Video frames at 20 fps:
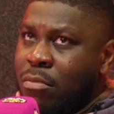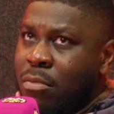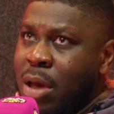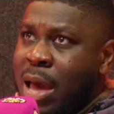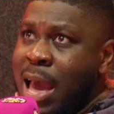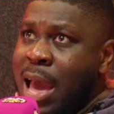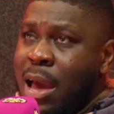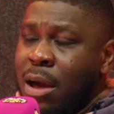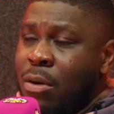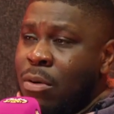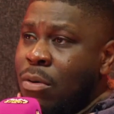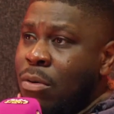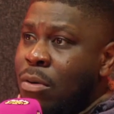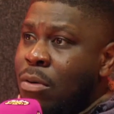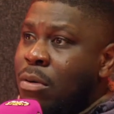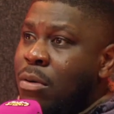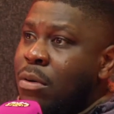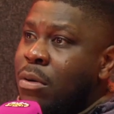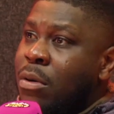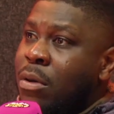All right,
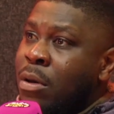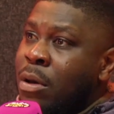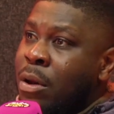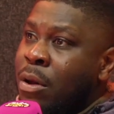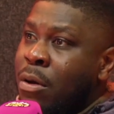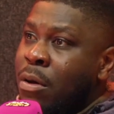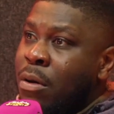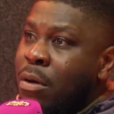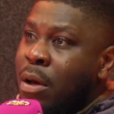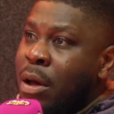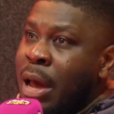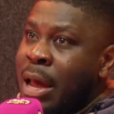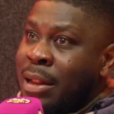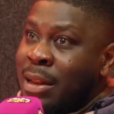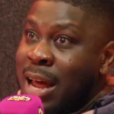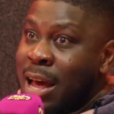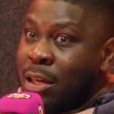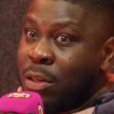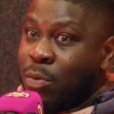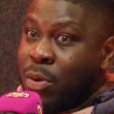cool, you know? And
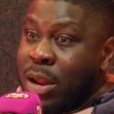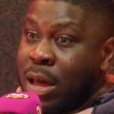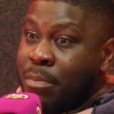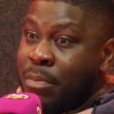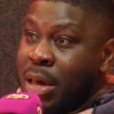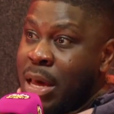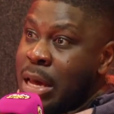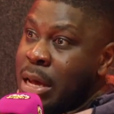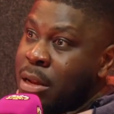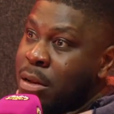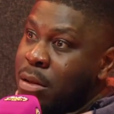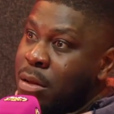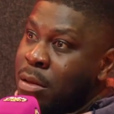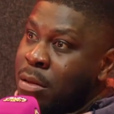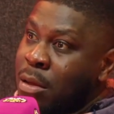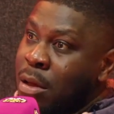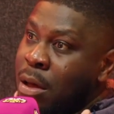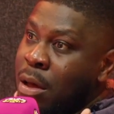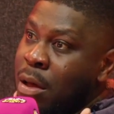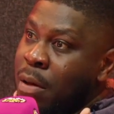that's when I made
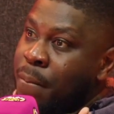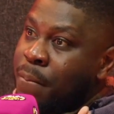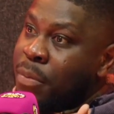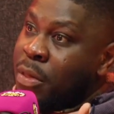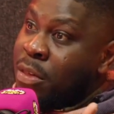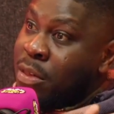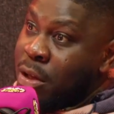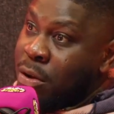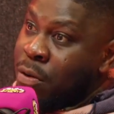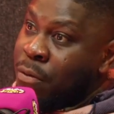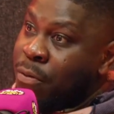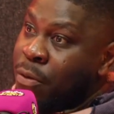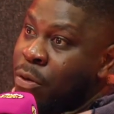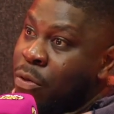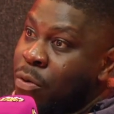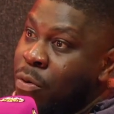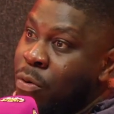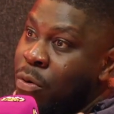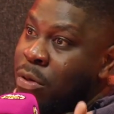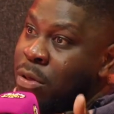the Saint of
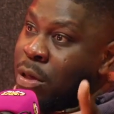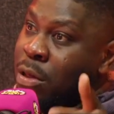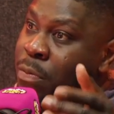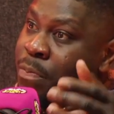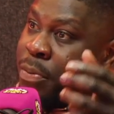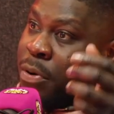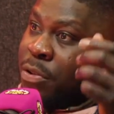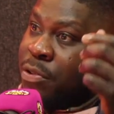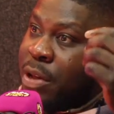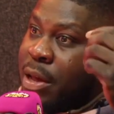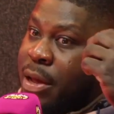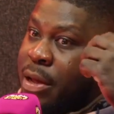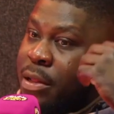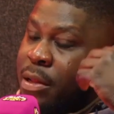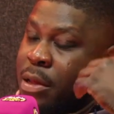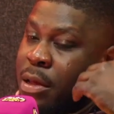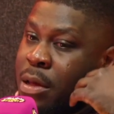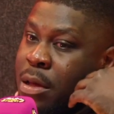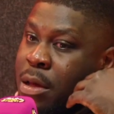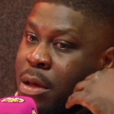Lost Causes project.
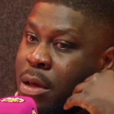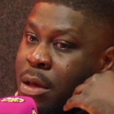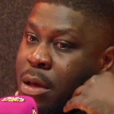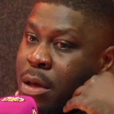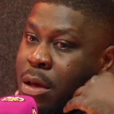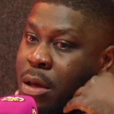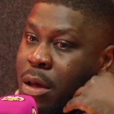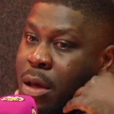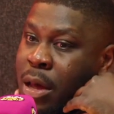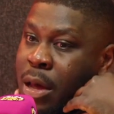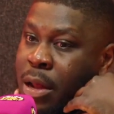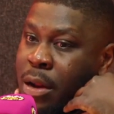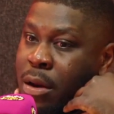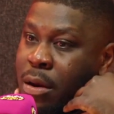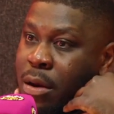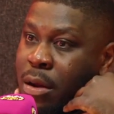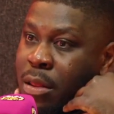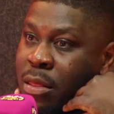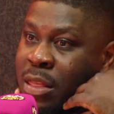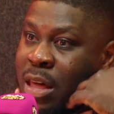
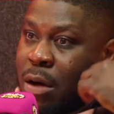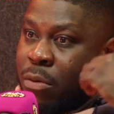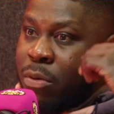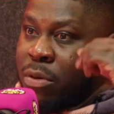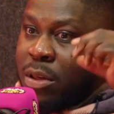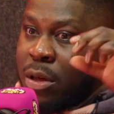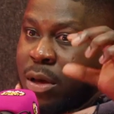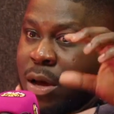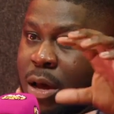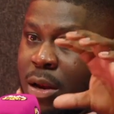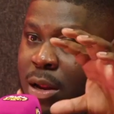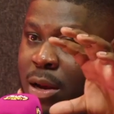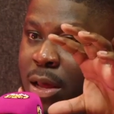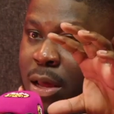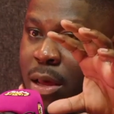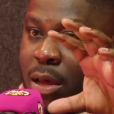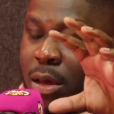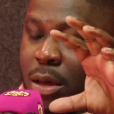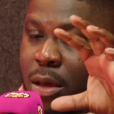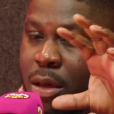And that was a kind of
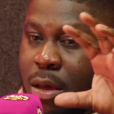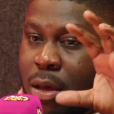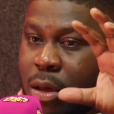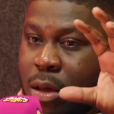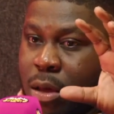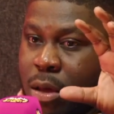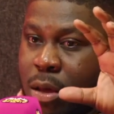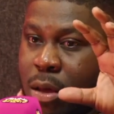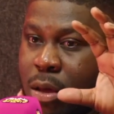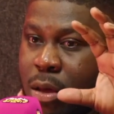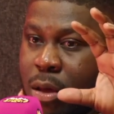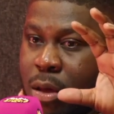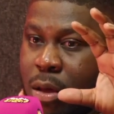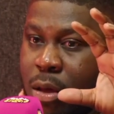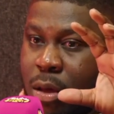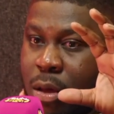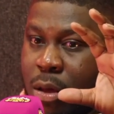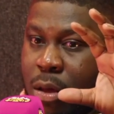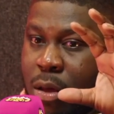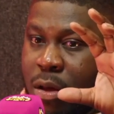like
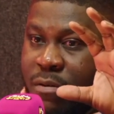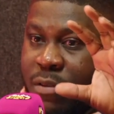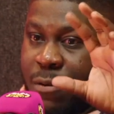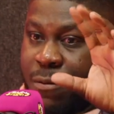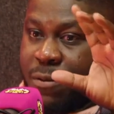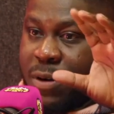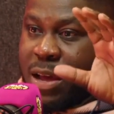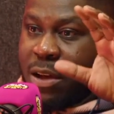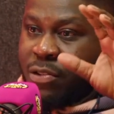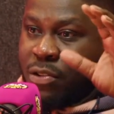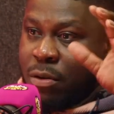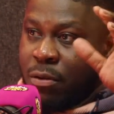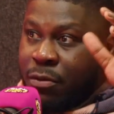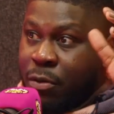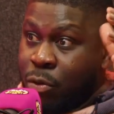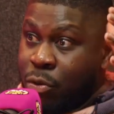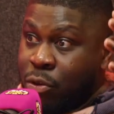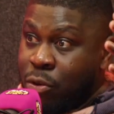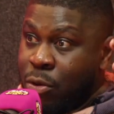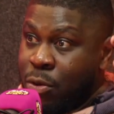reflection of
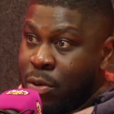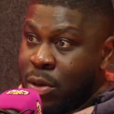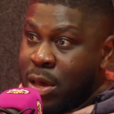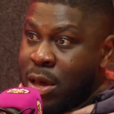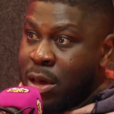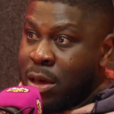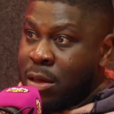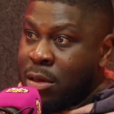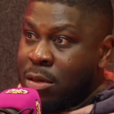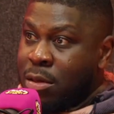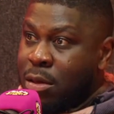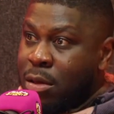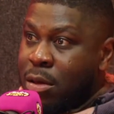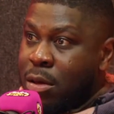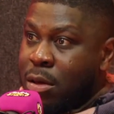those 2 years